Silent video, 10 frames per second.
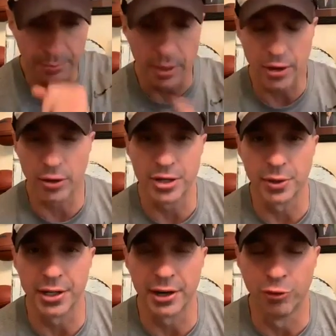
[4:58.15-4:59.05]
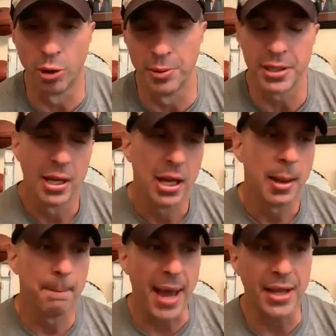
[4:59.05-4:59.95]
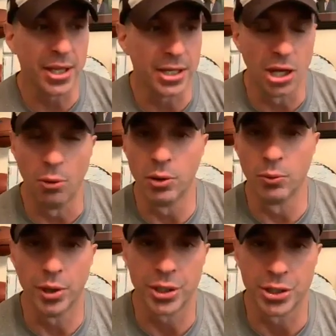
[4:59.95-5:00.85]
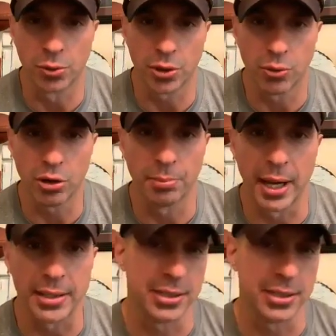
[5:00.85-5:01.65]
My graduate ninety-four. But back then, no one wanted short quarterbacks.